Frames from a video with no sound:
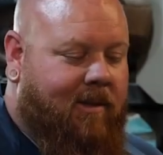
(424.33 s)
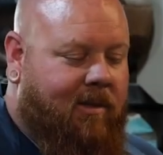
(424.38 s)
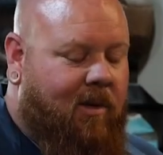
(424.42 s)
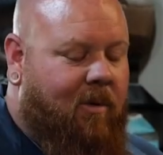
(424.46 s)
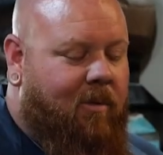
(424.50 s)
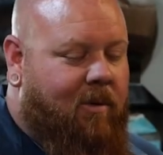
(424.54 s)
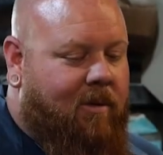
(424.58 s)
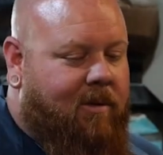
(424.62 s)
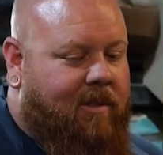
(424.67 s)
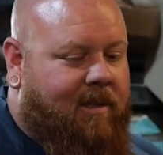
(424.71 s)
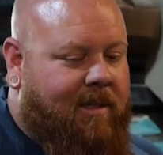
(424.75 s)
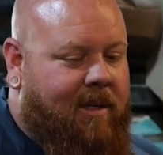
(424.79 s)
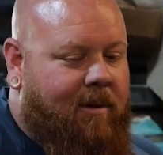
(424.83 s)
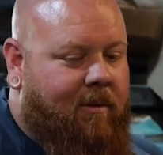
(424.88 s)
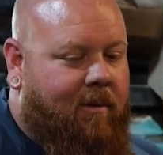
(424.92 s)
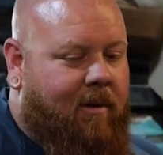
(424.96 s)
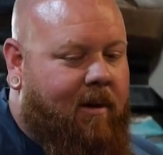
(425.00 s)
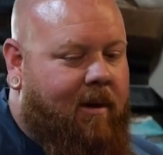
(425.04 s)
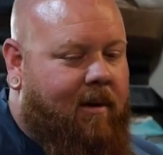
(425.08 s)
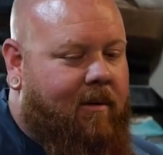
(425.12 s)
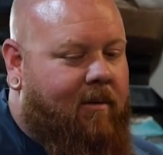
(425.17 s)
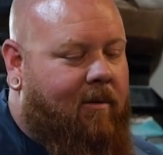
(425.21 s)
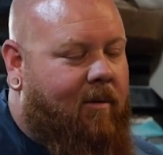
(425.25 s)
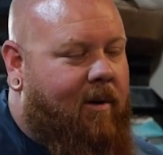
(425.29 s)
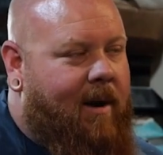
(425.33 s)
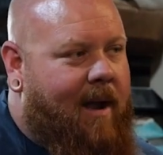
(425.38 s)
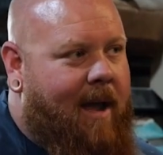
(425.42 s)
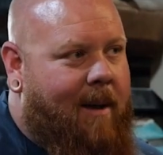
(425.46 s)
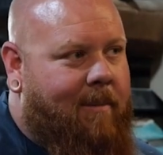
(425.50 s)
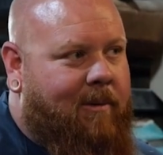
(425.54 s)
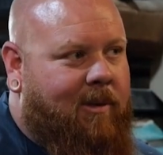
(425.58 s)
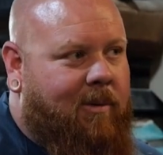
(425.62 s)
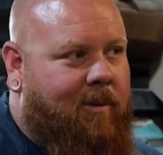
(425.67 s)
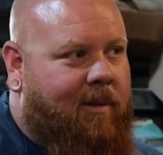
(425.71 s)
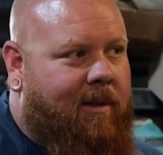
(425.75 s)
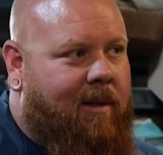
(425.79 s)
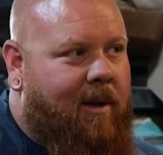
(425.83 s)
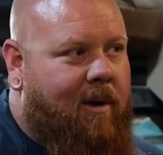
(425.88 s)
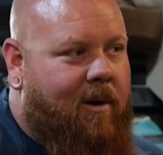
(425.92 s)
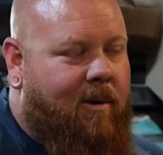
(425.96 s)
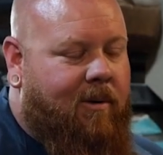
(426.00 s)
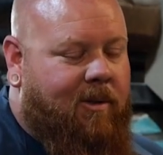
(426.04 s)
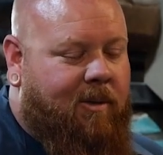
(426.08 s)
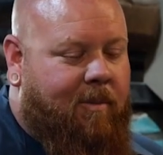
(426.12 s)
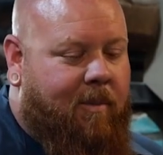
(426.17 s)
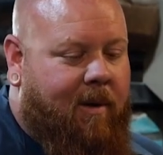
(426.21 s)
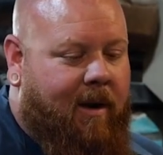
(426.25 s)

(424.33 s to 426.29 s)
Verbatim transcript: And so we'll see what happens with those.